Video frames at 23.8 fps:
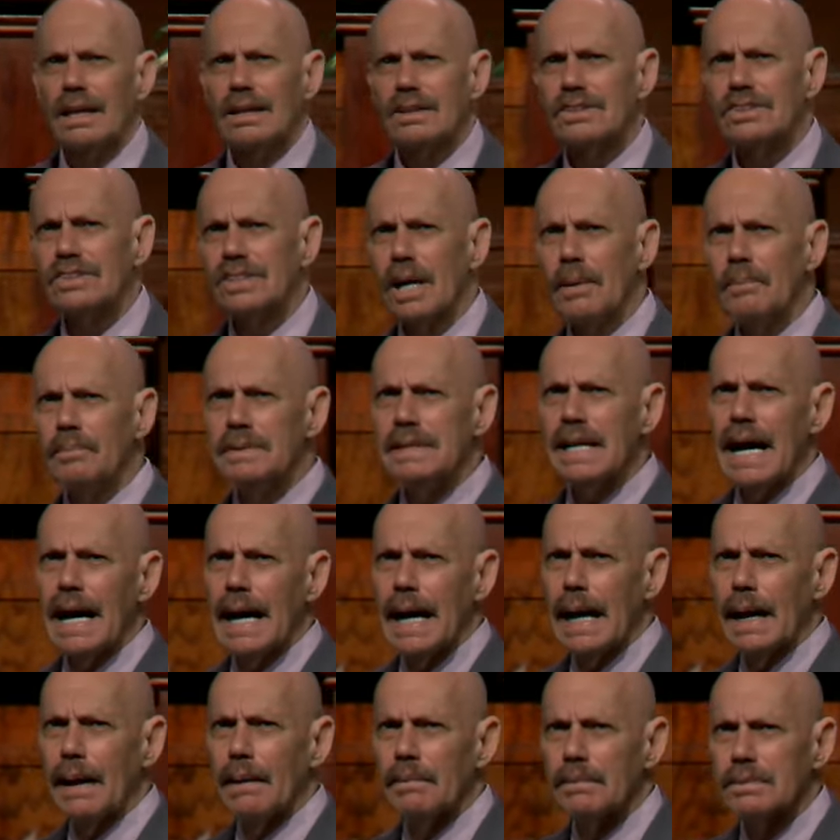
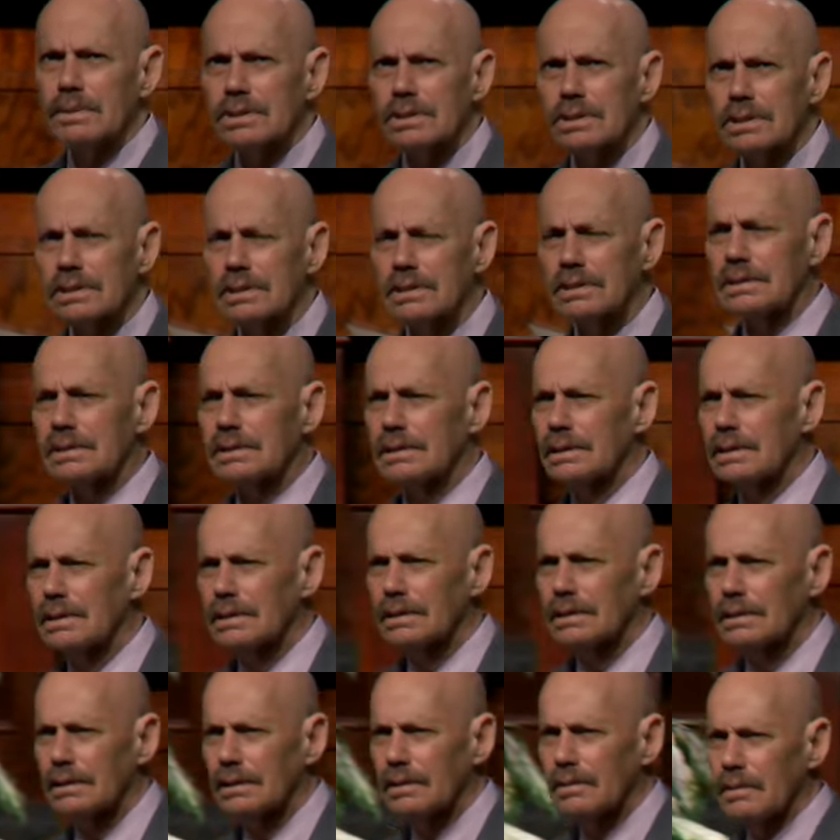Sometimes
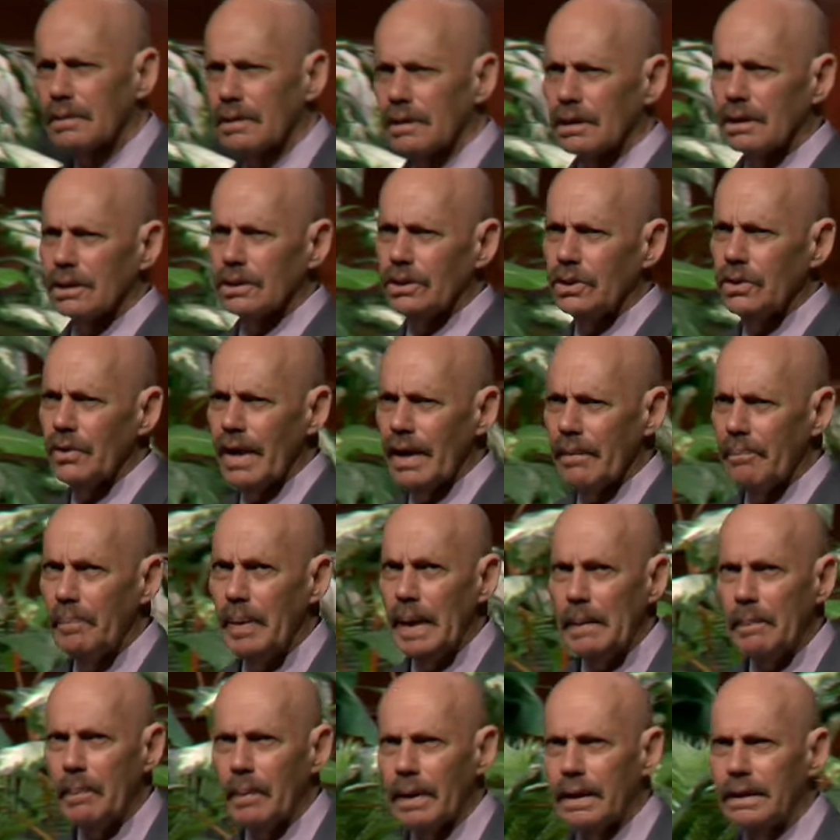you have
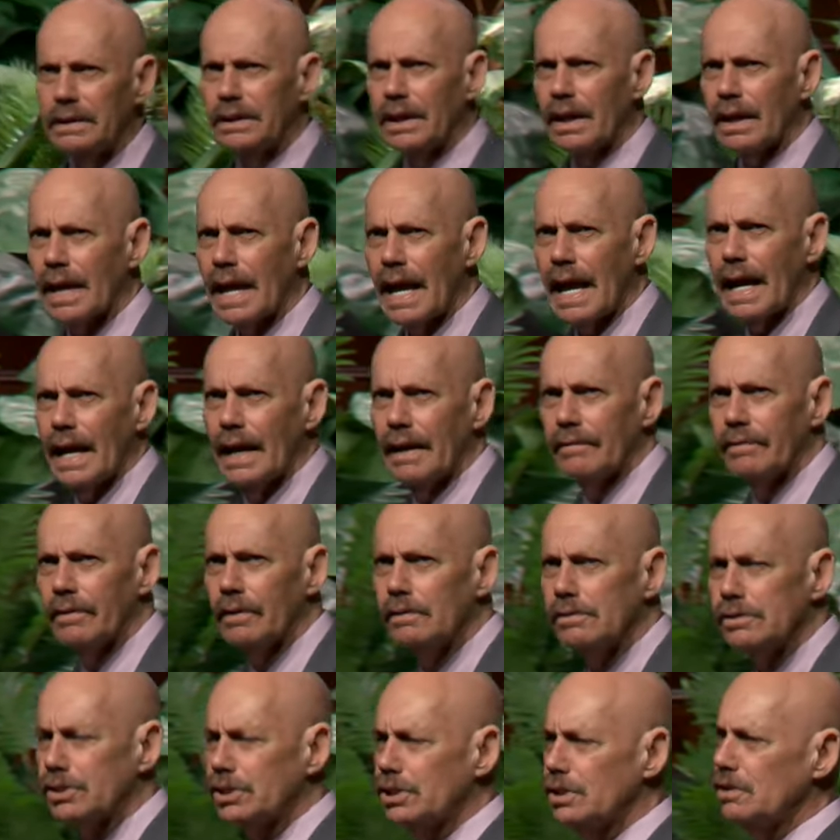people in your life
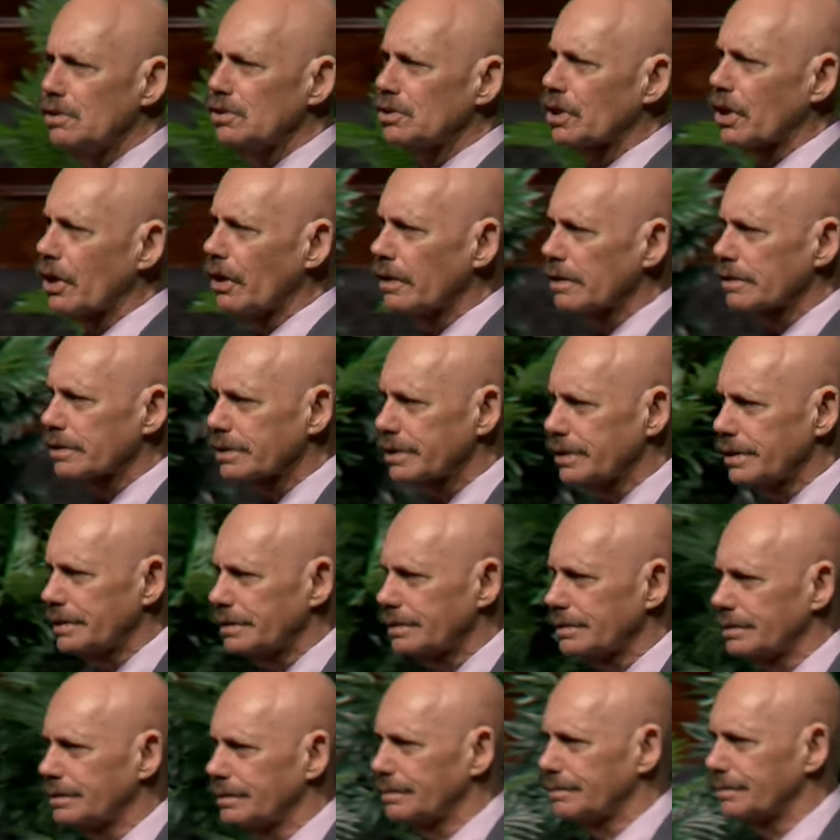who choose
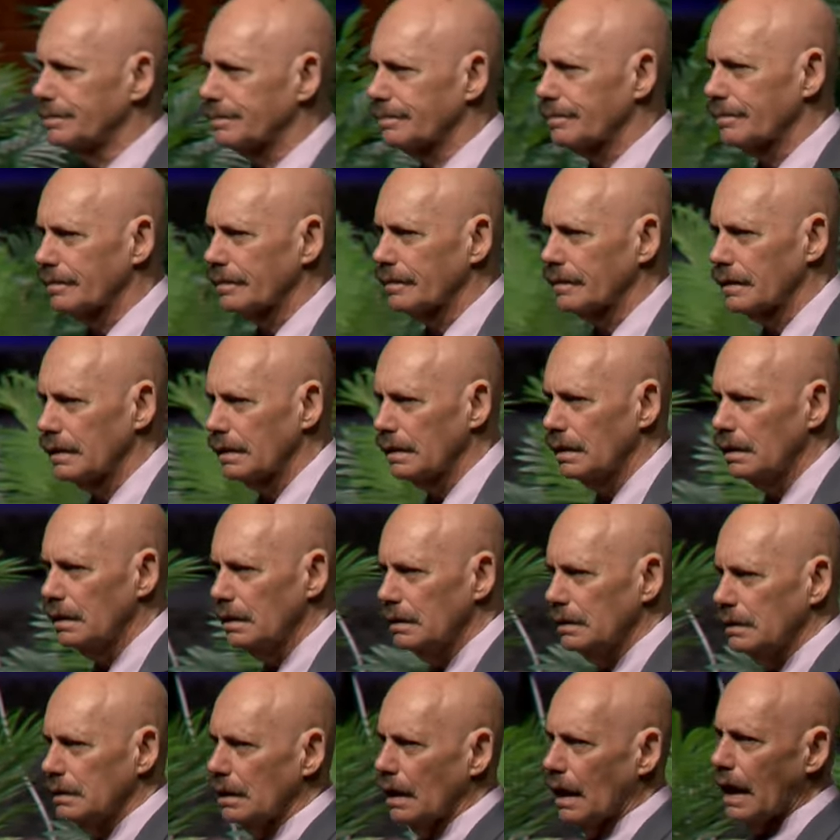cursing.
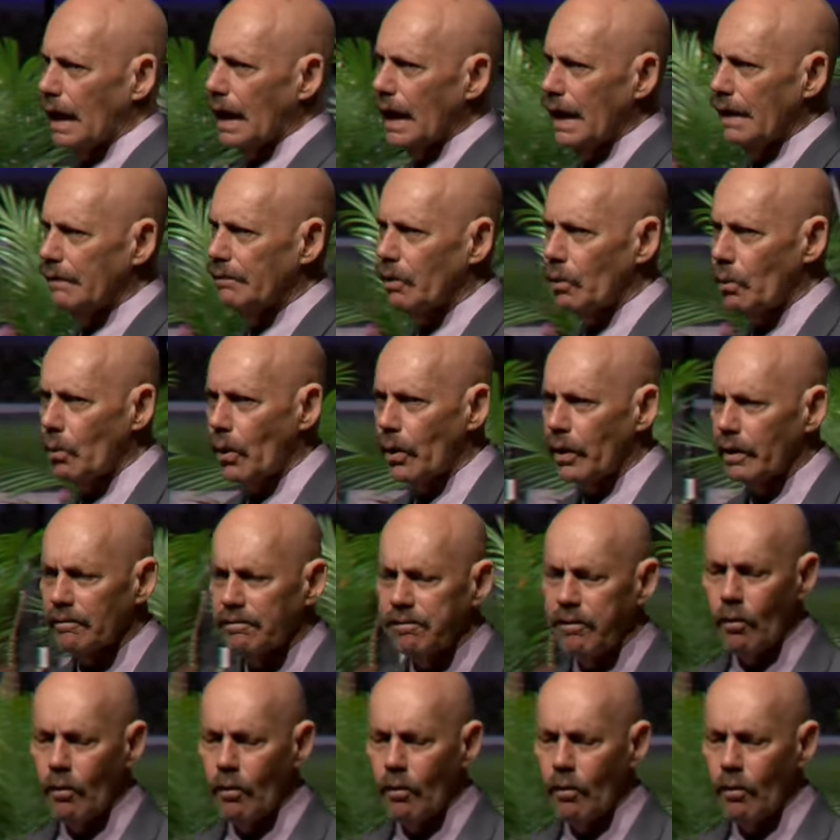I have a word